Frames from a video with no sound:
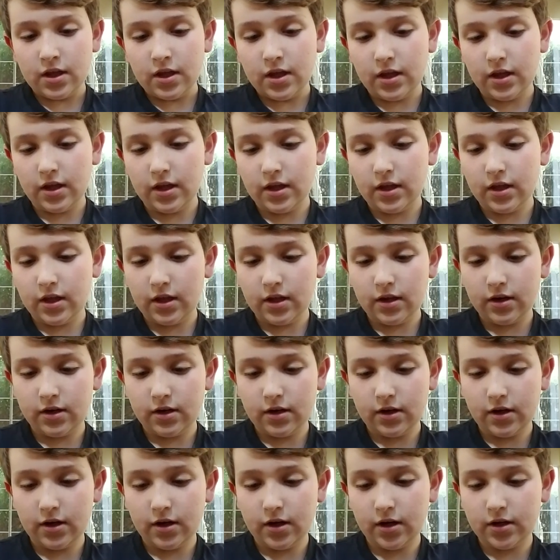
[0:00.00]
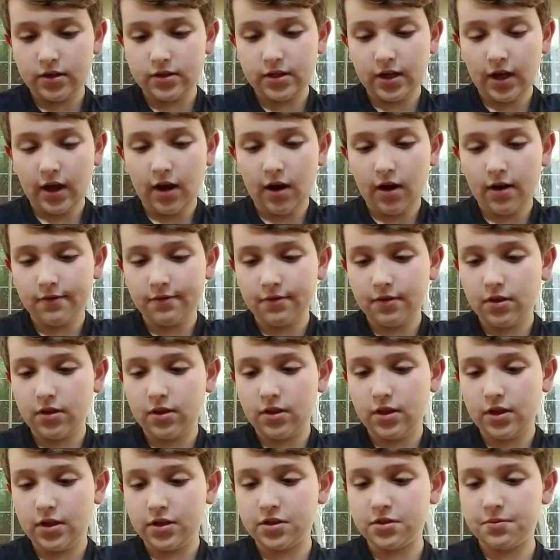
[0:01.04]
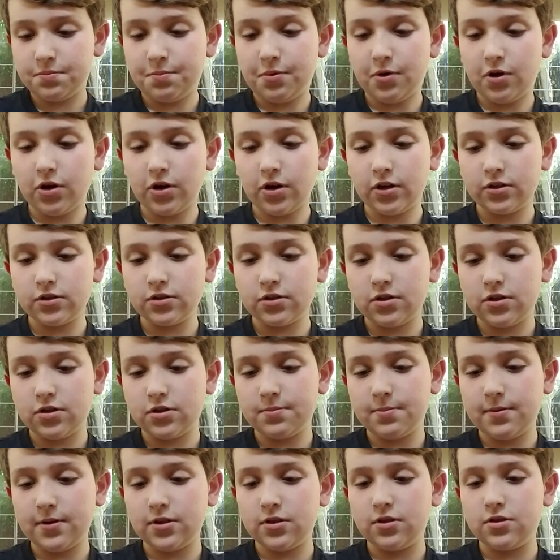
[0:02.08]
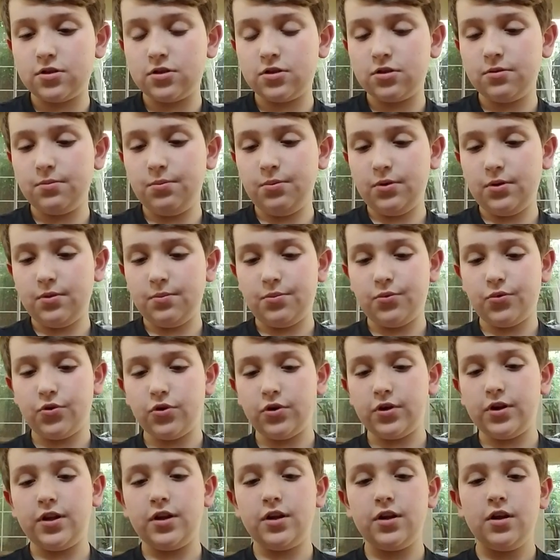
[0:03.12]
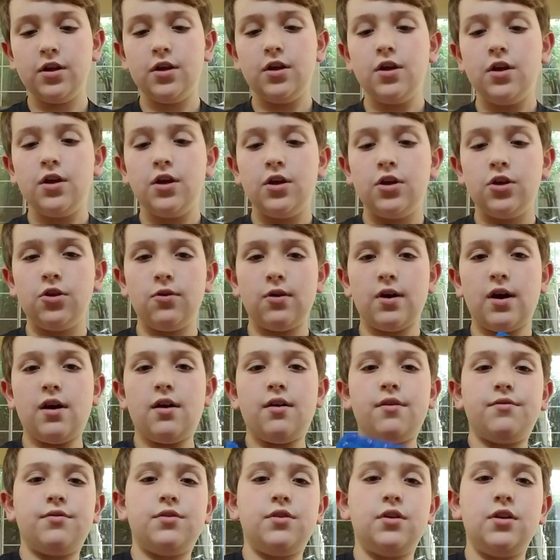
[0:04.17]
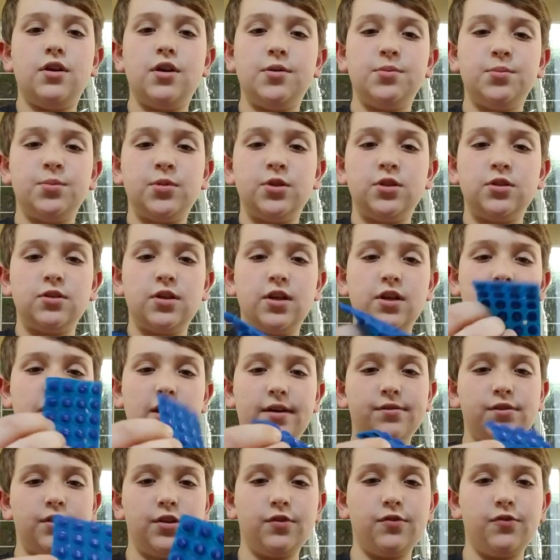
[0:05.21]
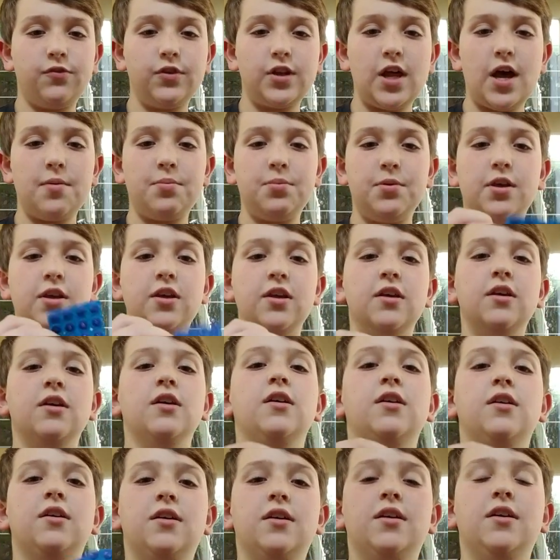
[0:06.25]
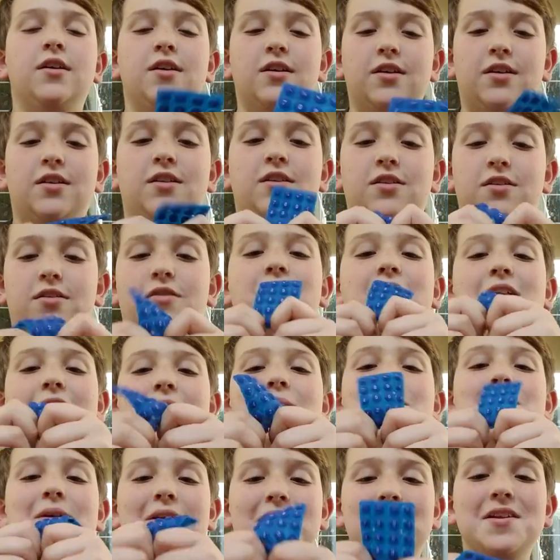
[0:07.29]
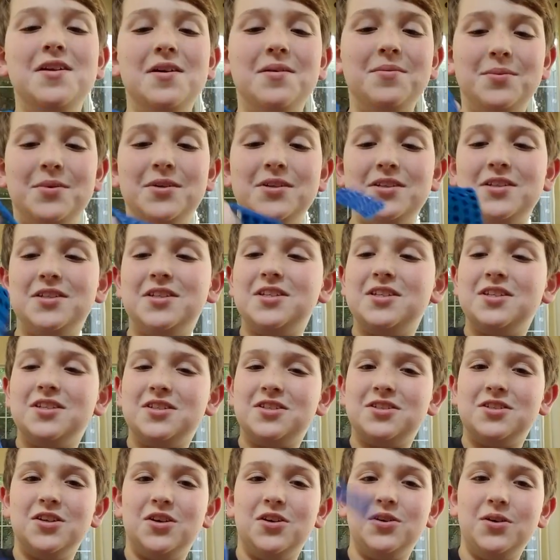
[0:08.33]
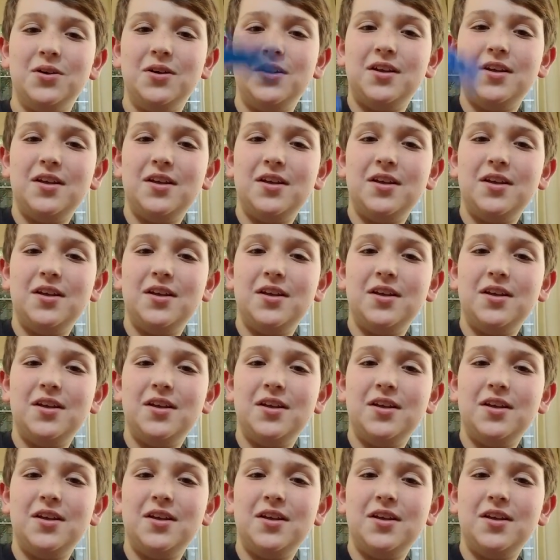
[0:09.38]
and take off this part. So this part's super important. You have the numbers, right? You have the flappy numbers. So